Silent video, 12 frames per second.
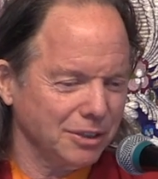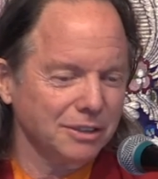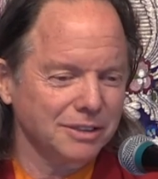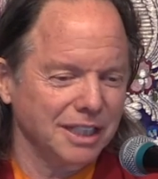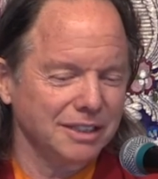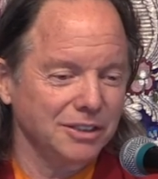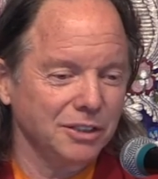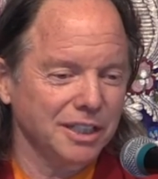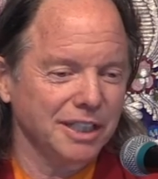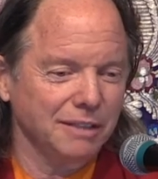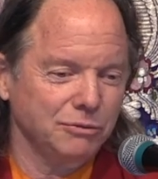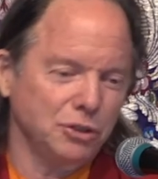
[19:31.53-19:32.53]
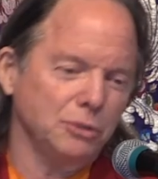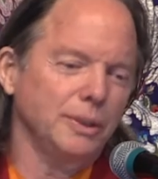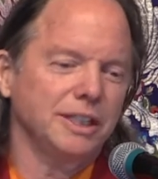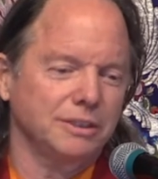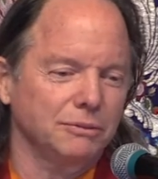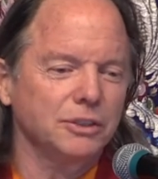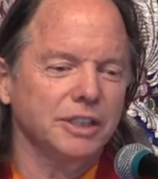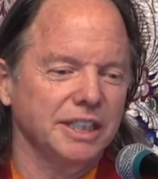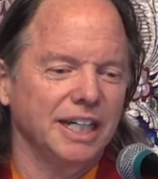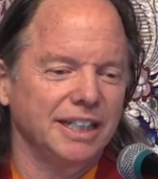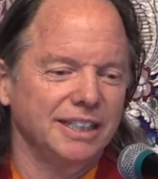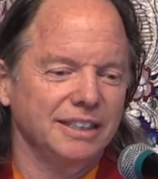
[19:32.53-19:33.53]
donut, you can have two ways of
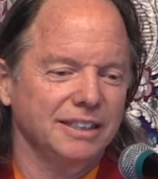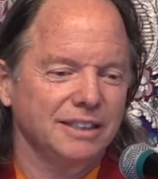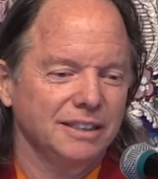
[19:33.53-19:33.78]
looking at it.